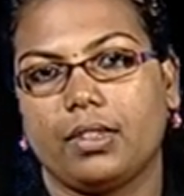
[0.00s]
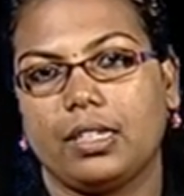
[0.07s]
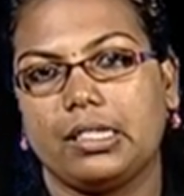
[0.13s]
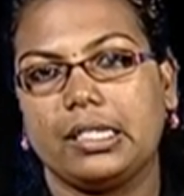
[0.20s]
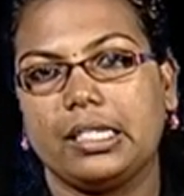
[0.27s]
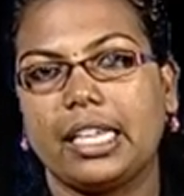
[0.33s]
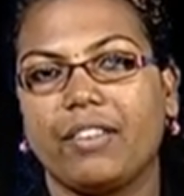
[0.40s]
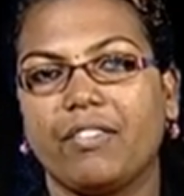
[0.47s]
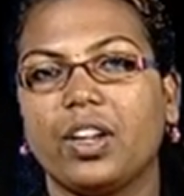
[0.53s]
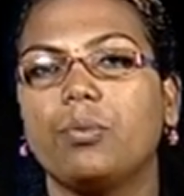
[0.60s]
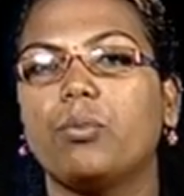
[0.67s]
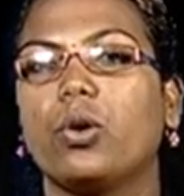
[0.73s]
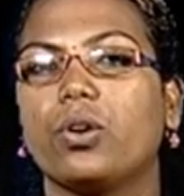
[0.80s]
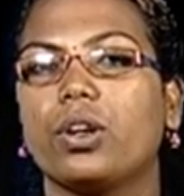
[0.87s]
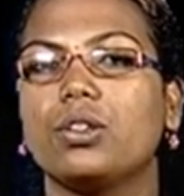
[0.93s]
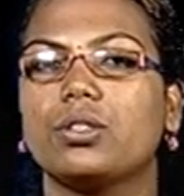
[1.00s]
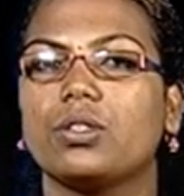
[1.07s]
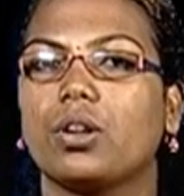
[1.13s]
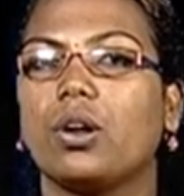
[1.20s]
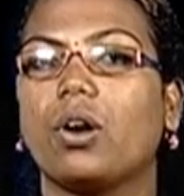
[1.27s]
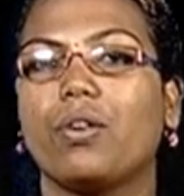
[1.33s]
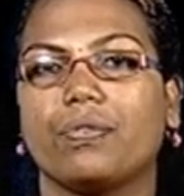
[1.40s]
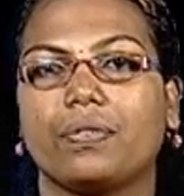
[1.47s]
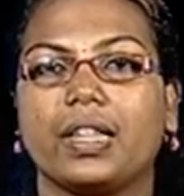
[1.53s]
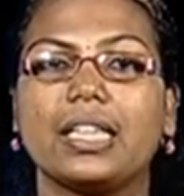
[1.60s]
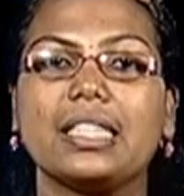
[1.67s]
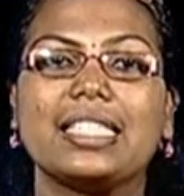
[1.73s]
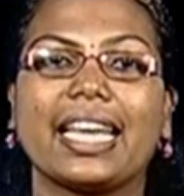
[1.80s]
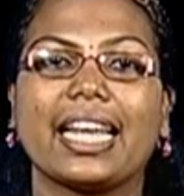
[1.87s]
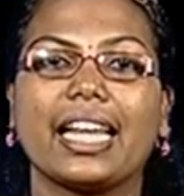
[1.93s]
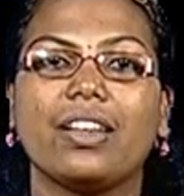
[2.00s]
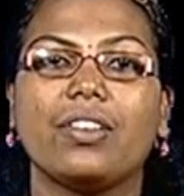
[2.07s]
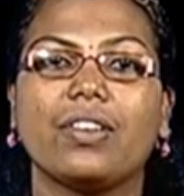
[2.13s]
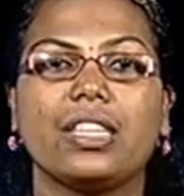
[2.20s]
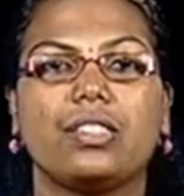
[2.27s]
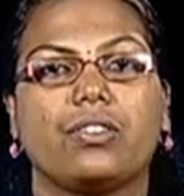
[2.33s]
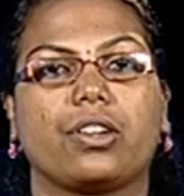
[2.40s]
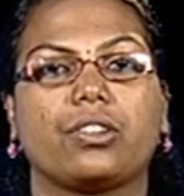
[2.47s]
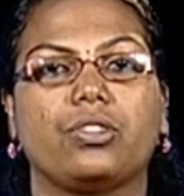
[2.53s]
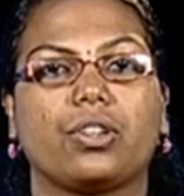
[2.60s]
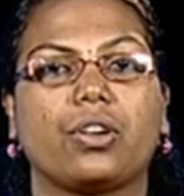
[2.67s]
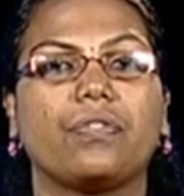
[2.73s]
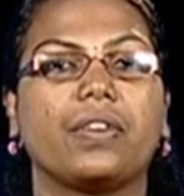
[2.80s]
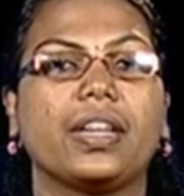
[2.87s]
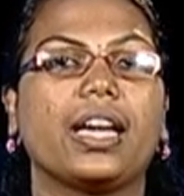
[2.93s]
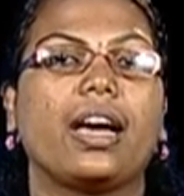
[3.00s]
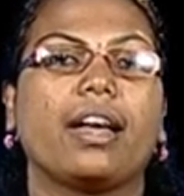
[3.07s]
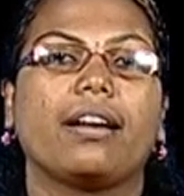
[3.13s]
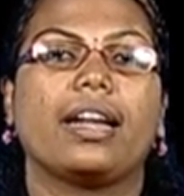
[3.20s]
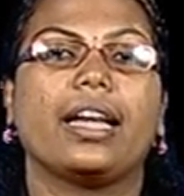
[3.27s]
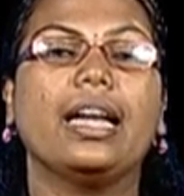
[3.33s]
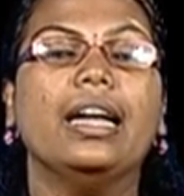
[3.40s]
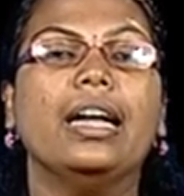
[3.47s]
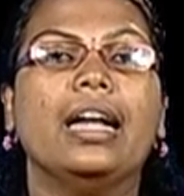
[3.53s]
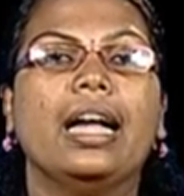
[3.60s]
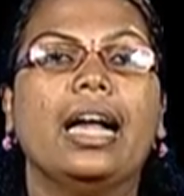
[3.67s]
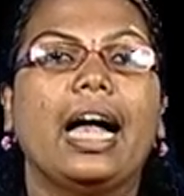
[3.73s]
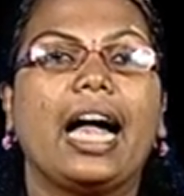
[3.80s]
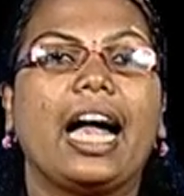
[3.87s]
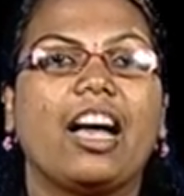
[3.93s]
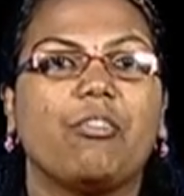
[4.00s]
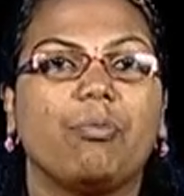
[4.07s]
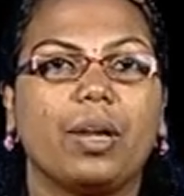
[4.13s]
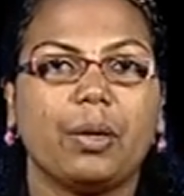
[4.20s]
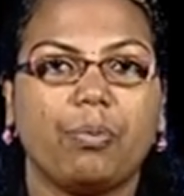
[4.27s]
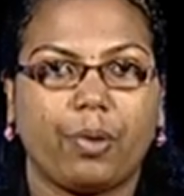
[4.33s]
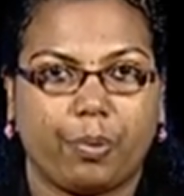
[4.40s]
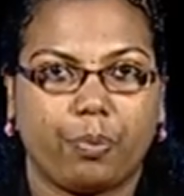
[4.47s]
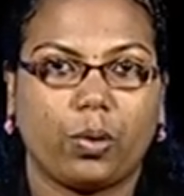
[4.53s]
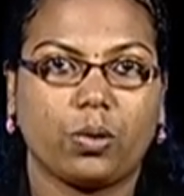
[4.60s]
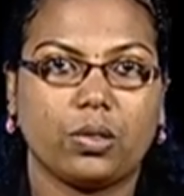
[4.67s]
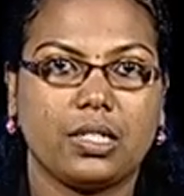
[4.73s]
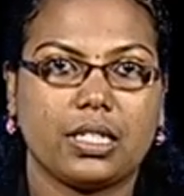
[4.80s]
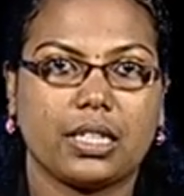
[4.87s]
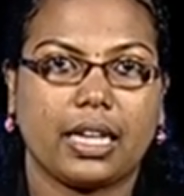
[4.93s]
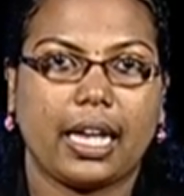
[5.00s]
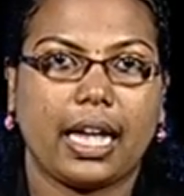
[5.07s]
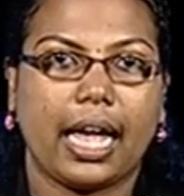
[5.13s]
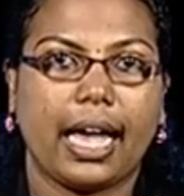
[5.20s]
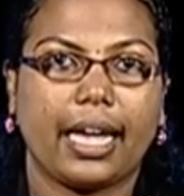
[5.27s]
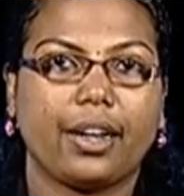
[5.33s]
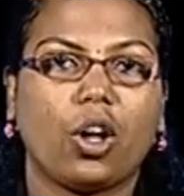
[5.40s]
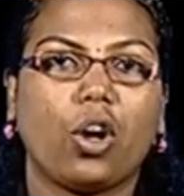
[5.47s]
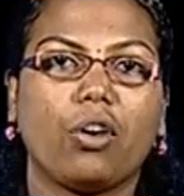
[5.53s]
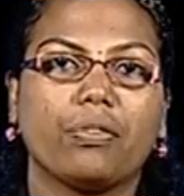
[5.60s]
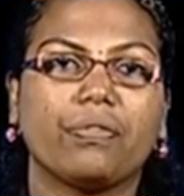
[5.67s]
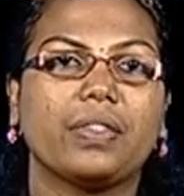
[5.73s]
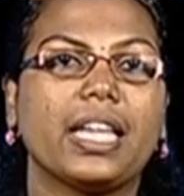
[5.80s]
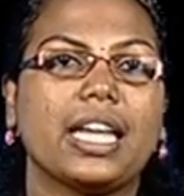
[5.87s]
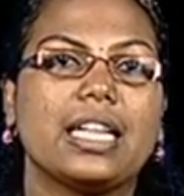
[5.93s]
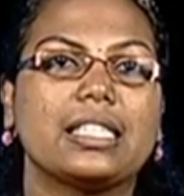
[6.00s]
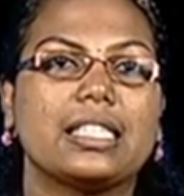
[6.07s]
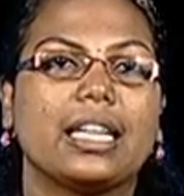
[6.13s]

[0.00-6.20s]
Several models of the secondary structure of tRNA have been proposed, and of these,